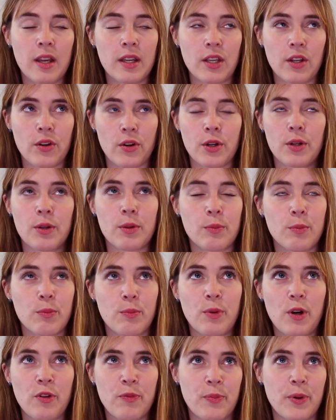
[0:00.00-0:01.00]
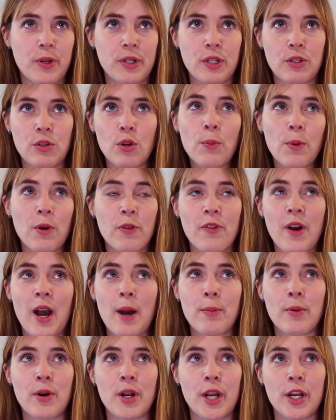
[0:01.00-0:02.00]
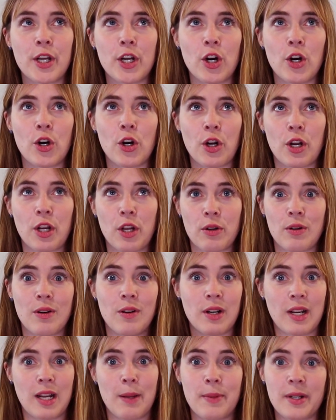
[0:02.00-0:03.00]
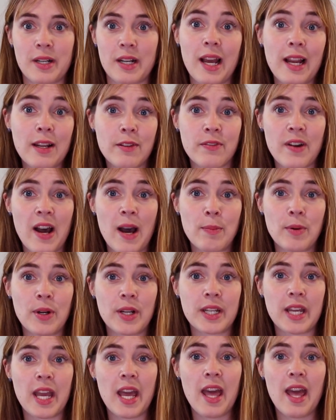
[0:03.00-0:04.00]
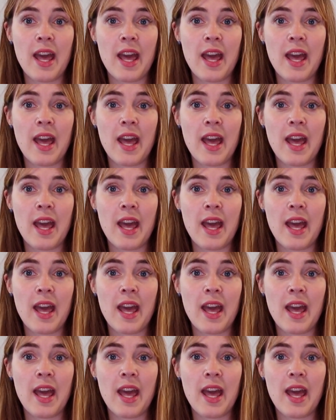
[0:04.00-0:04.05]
your Buff Bunny Nuber fabric or your Lululemon Align fabric,